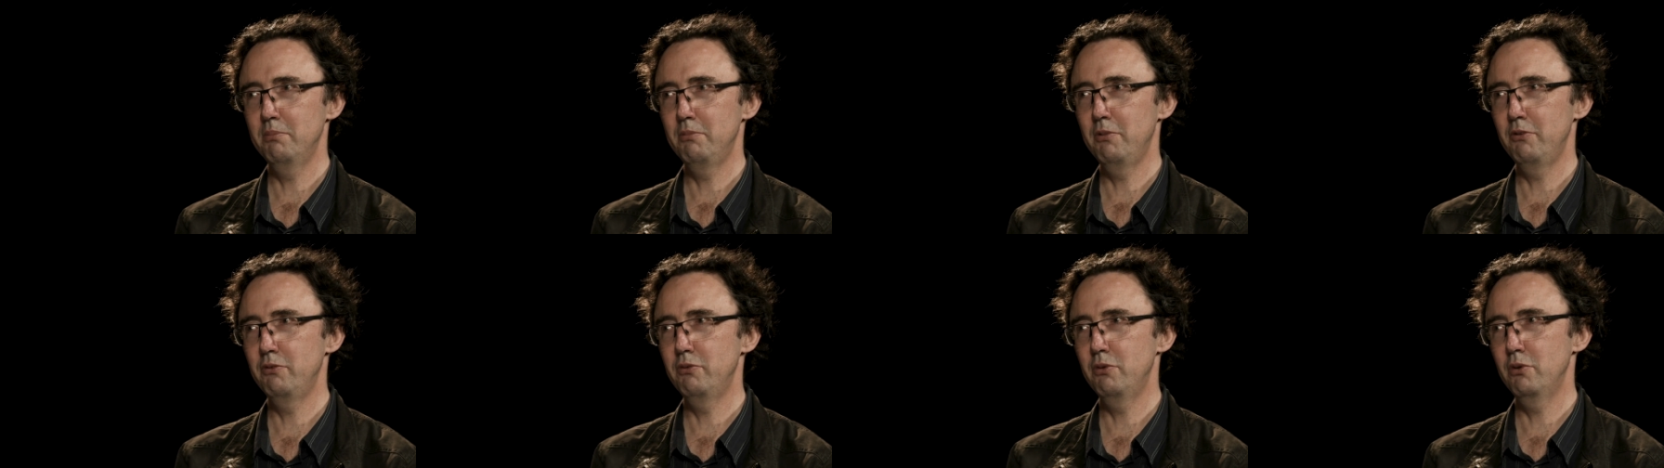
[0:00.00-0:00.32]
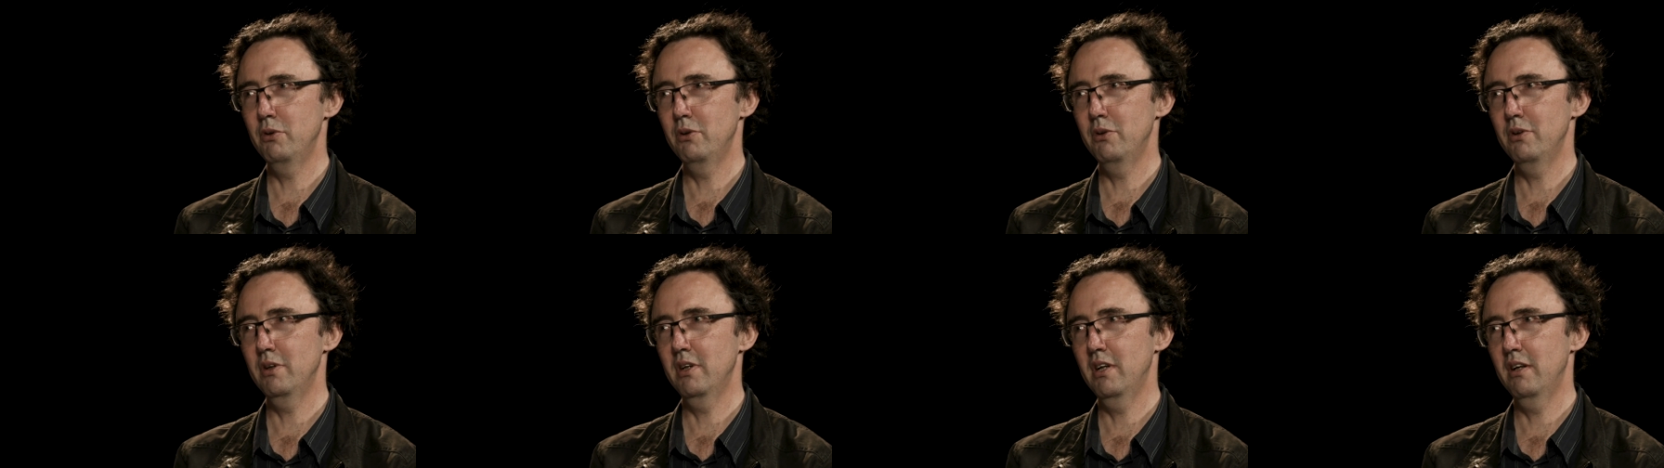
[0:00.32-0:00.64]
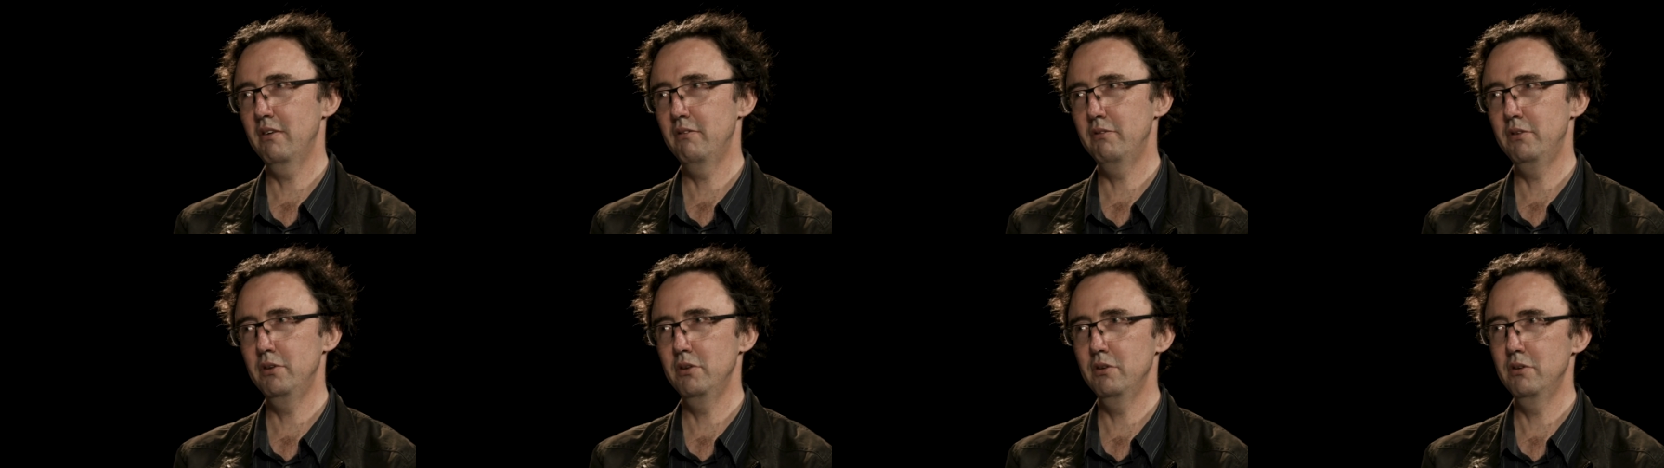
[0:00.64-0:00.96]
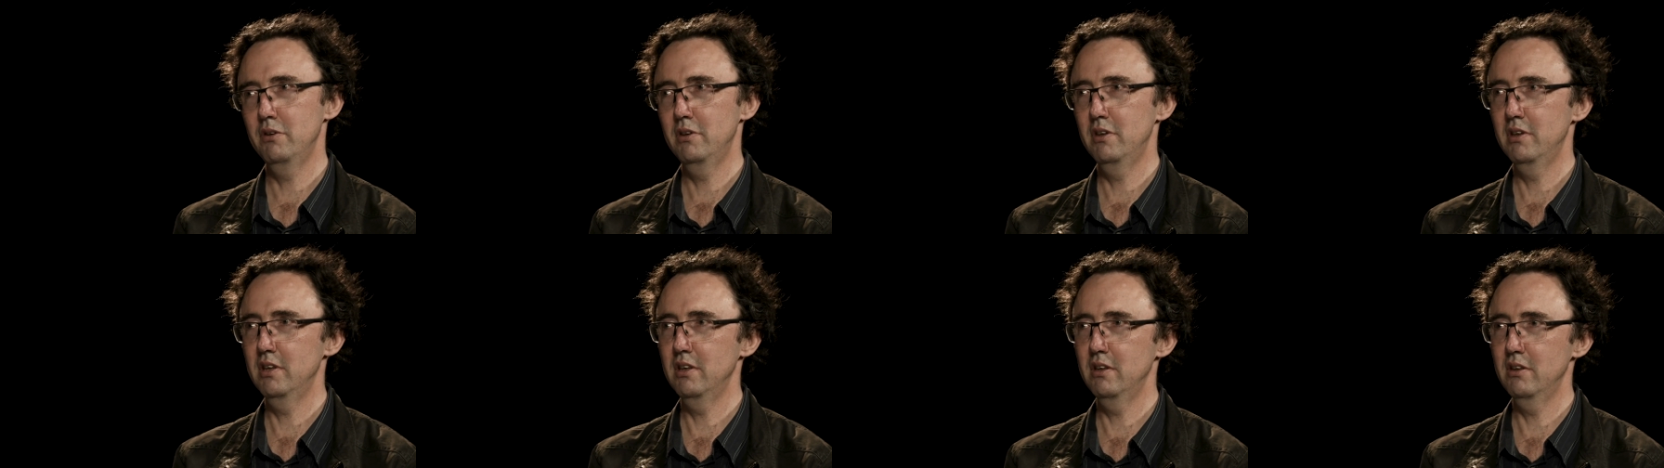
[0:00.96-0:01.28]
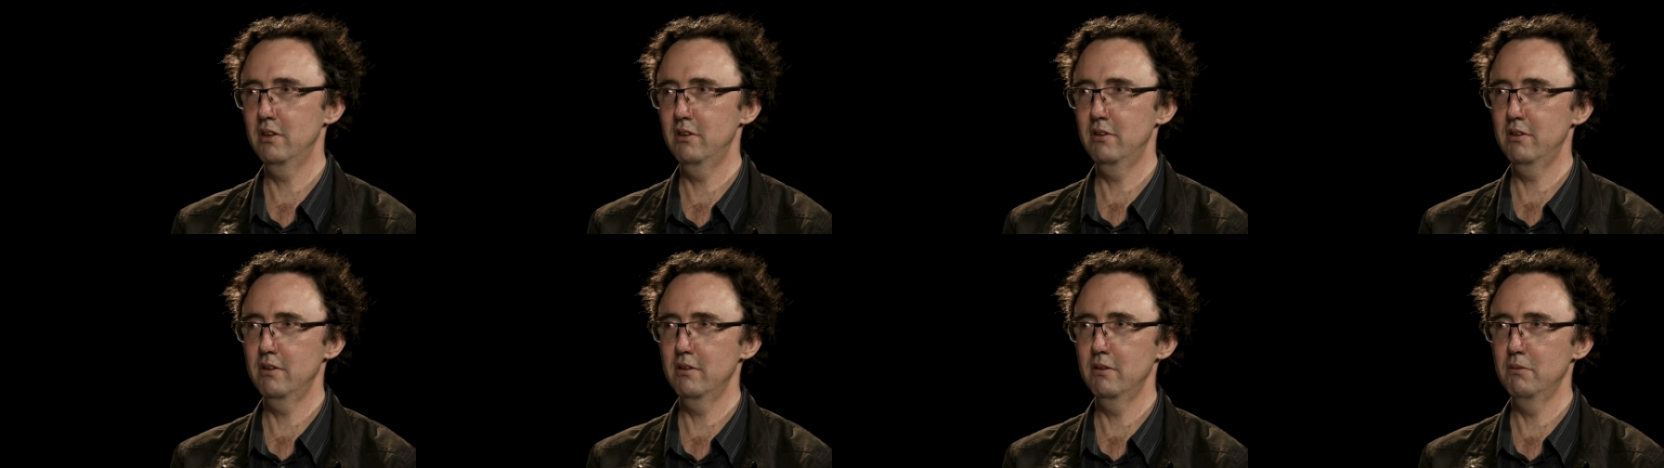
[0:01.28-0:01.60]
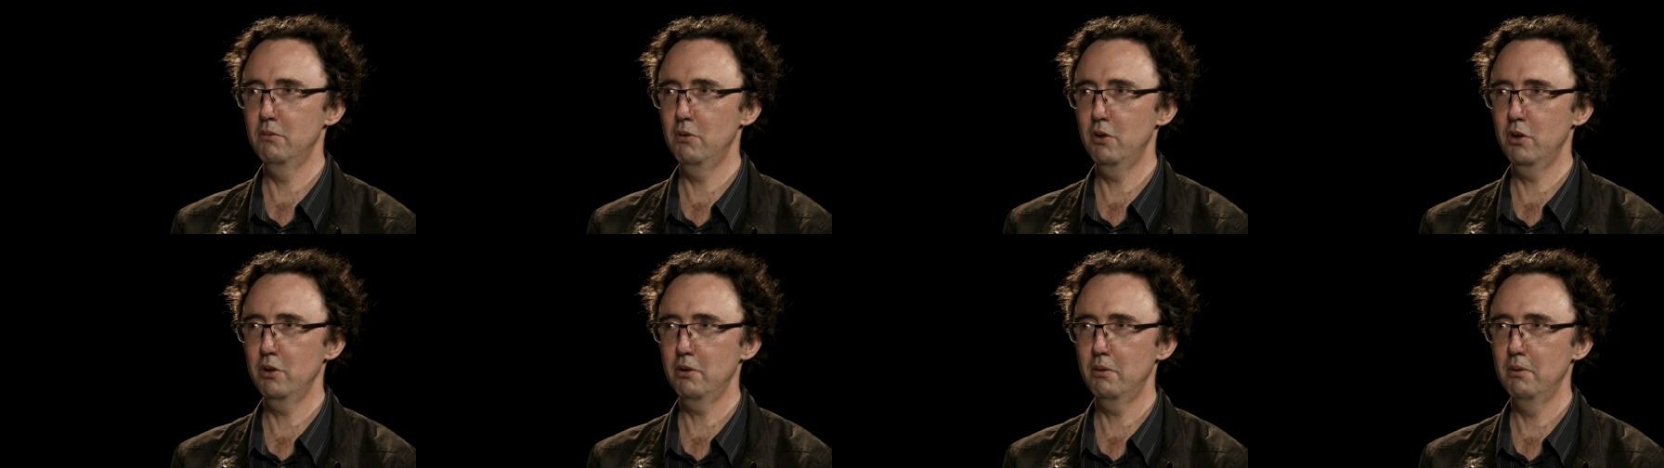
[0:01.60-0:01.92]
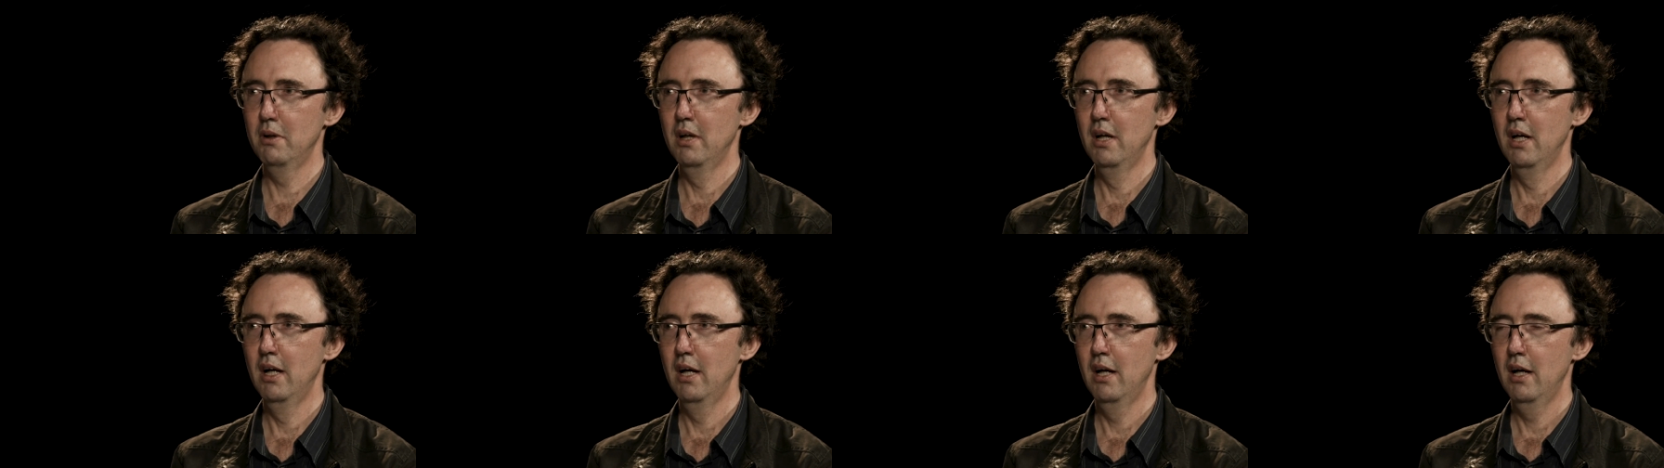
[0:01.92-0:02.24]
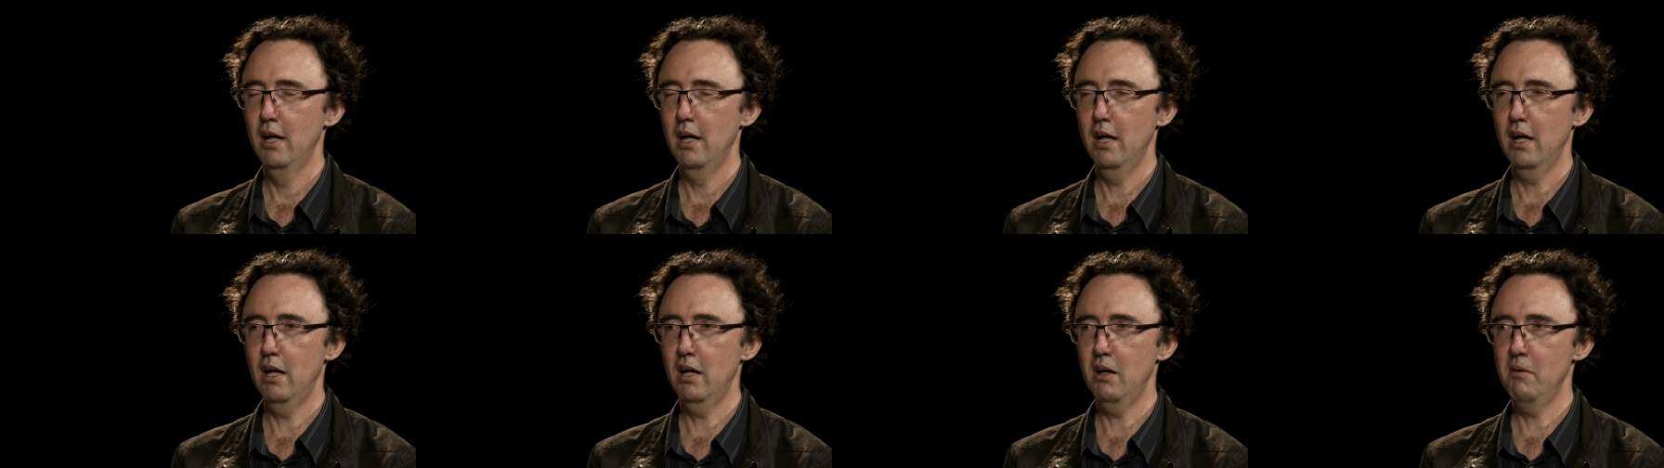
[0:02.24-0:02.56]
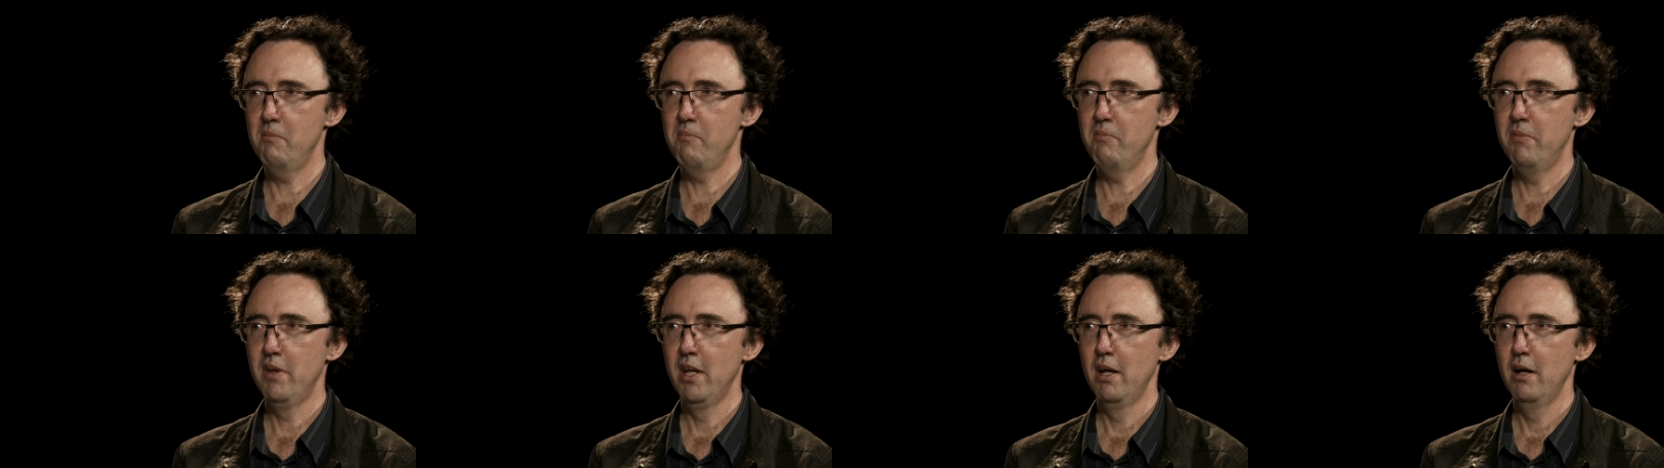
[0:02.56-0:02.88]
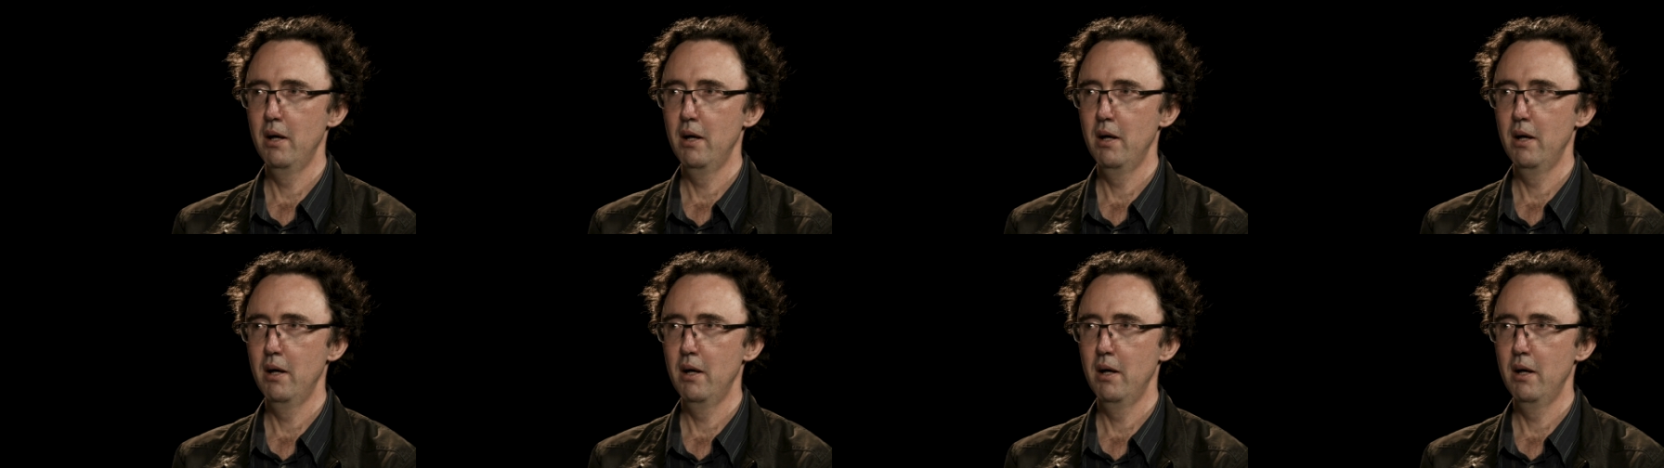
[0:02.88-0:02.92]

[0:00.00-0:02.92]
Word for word: before, and I've used his mm -hmm. work um,